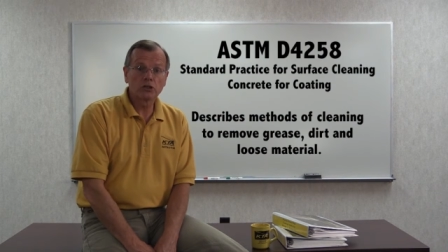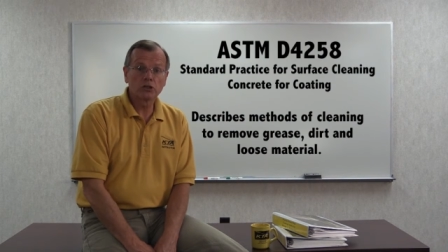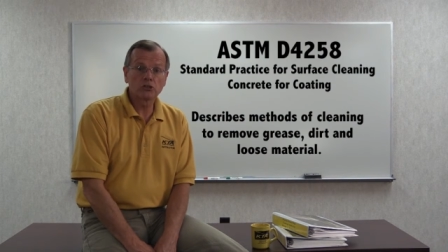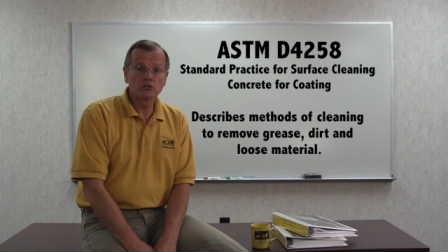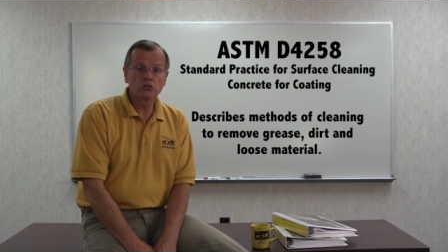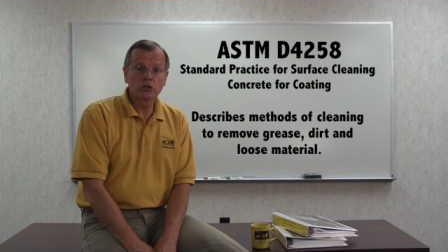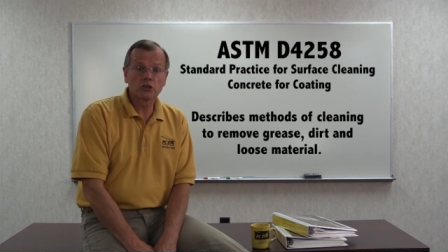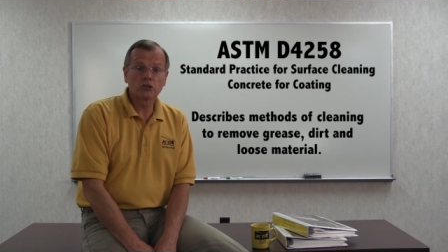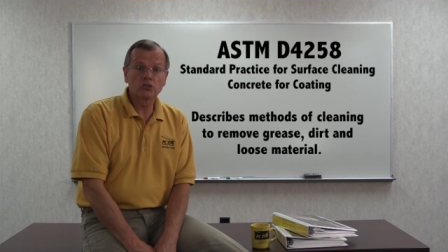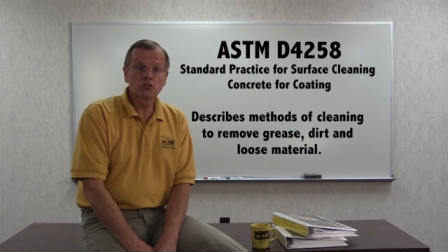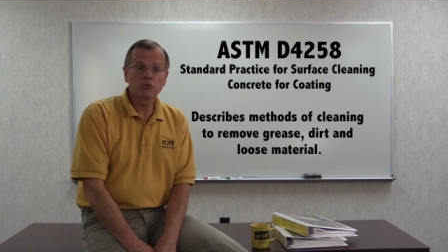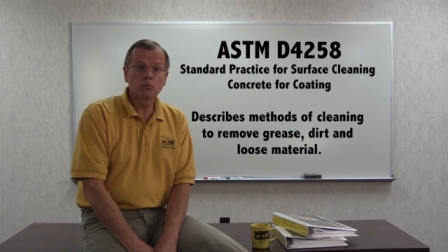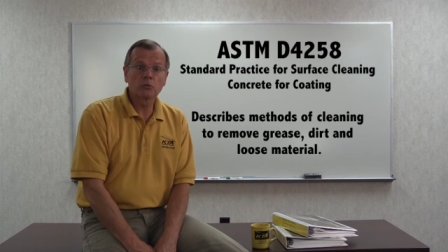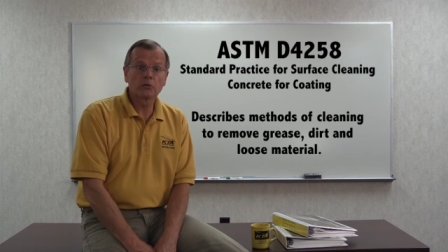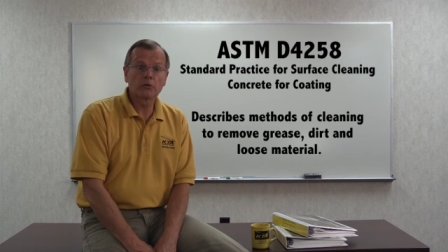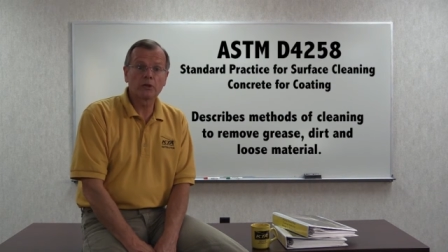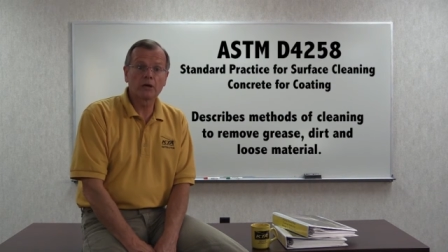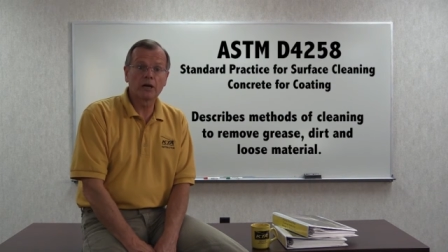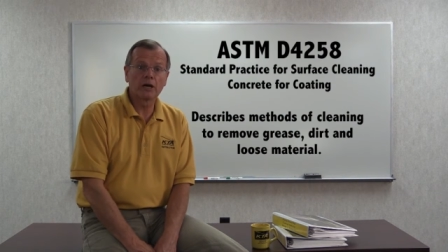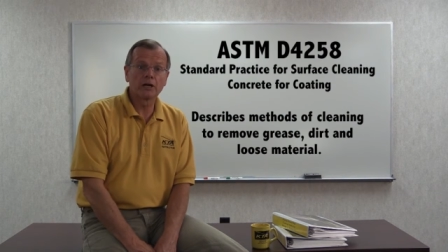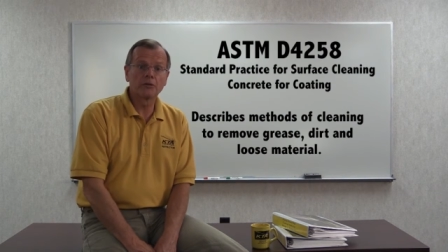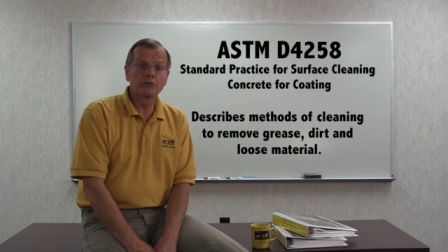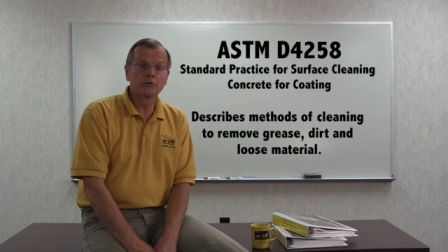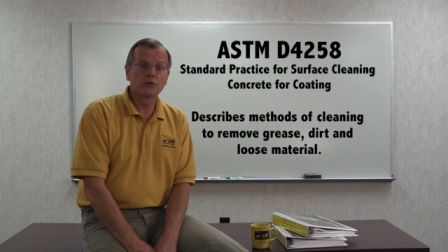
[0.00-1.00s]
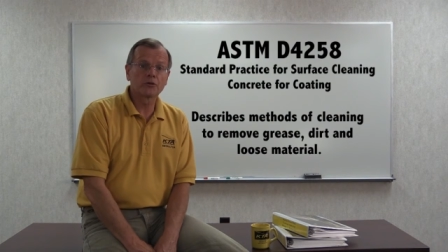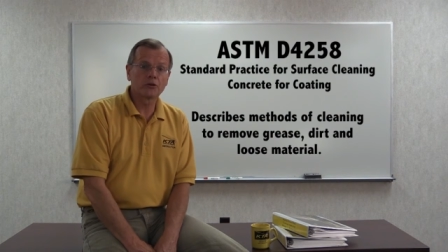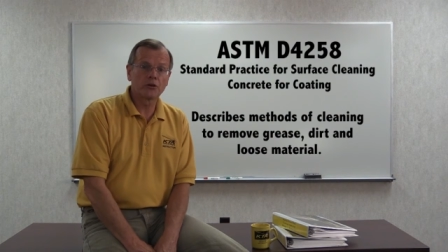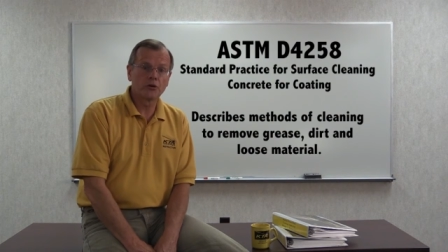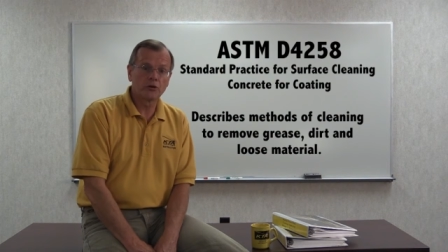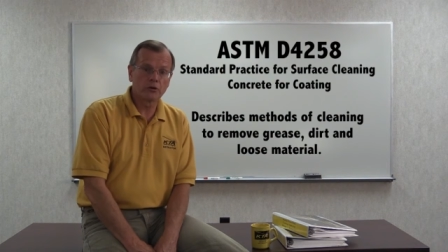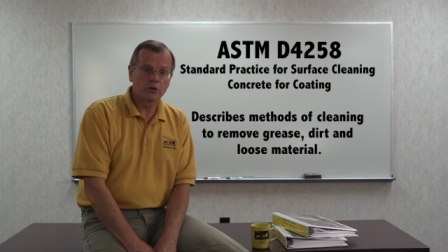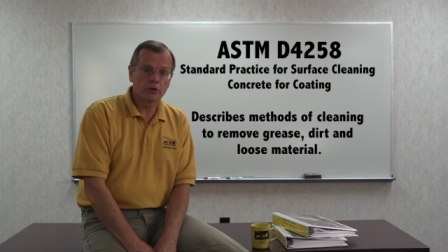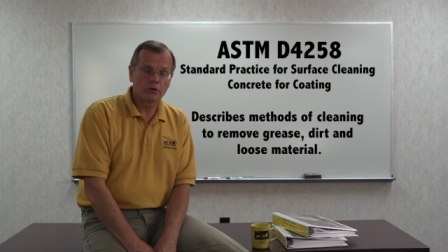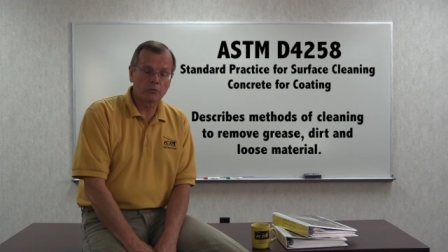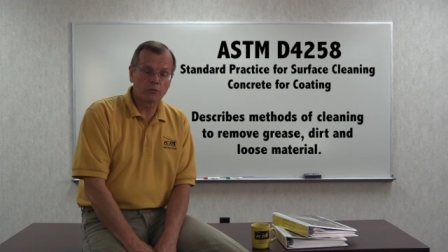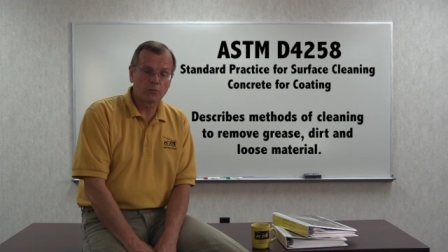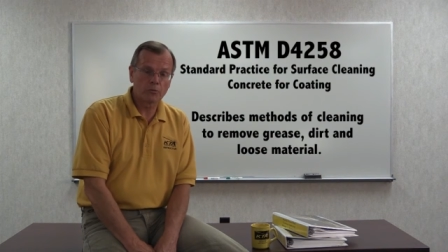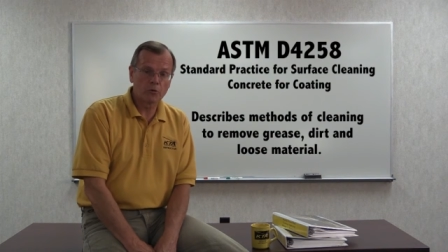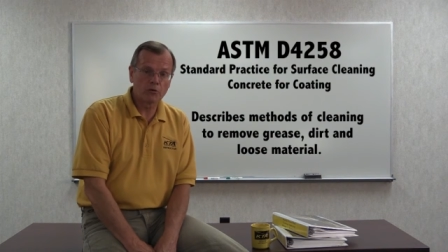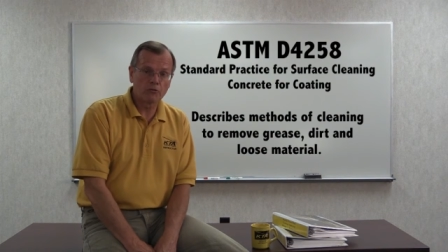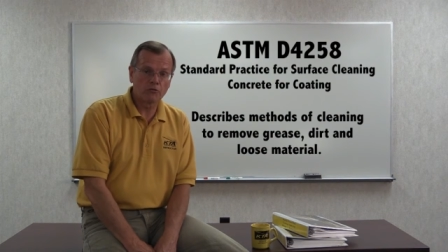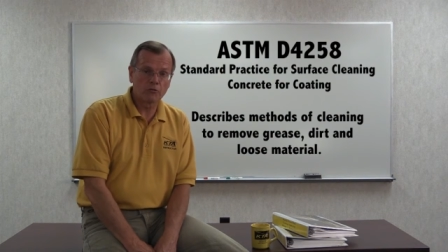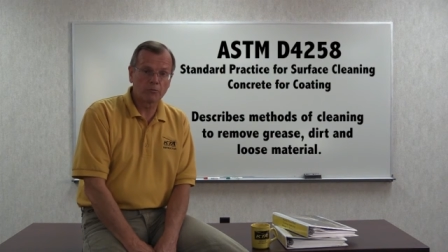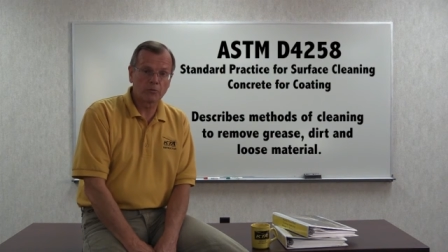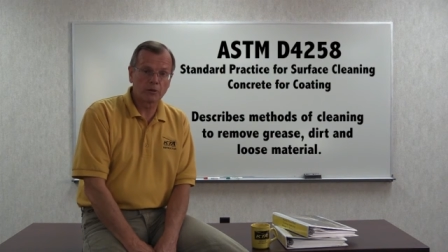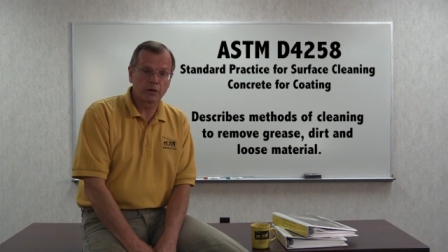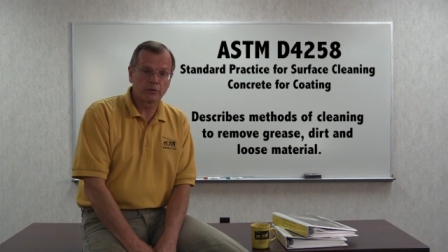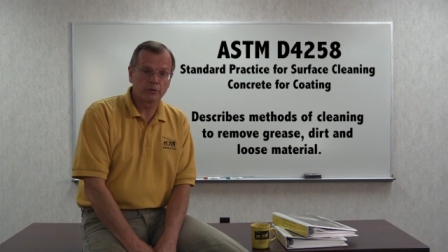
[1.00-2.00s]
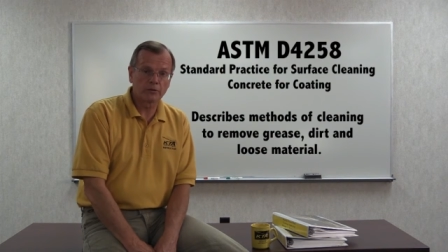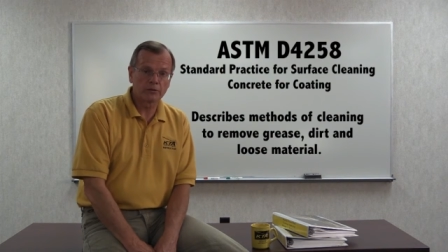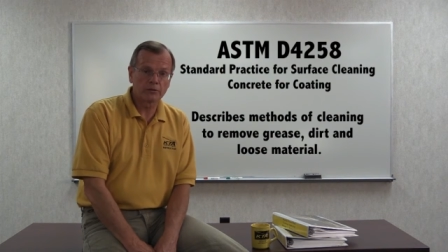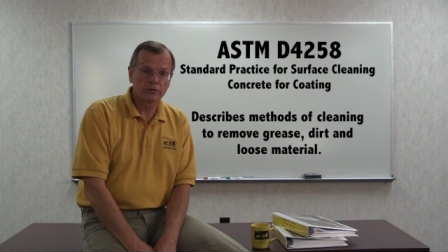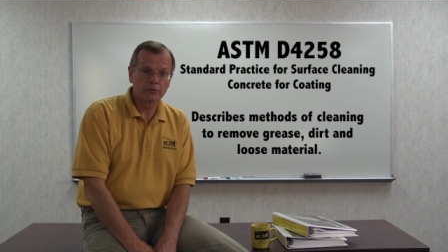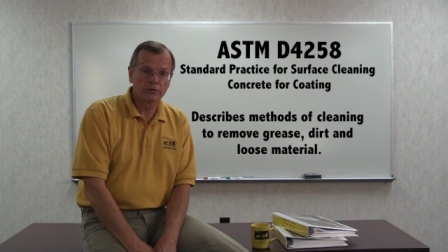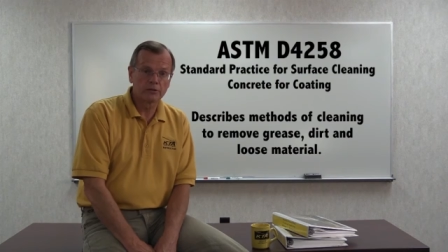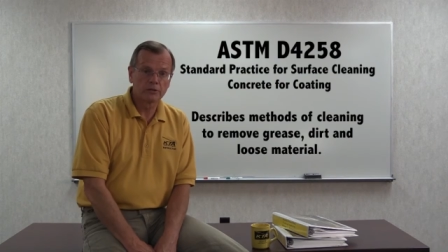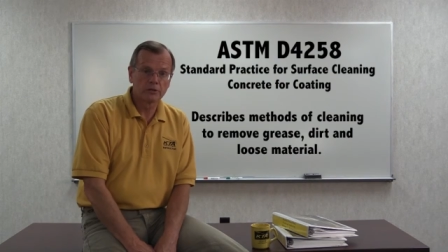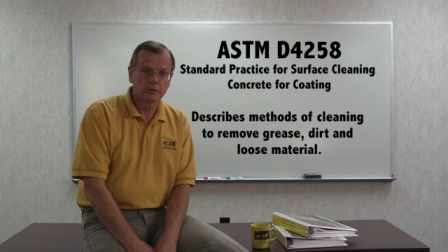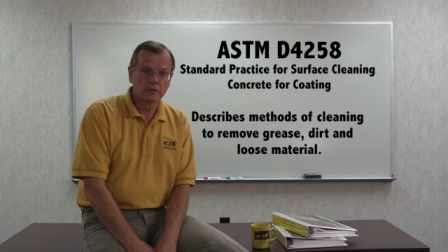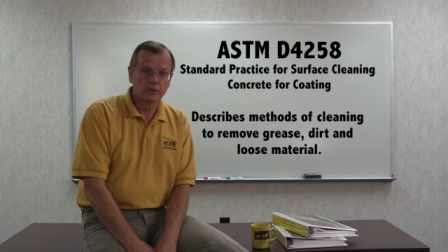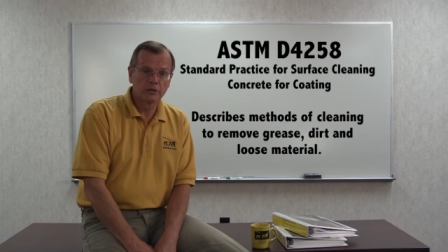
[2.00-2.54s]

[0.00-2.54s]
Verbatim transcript: conjunction with other coating removal methods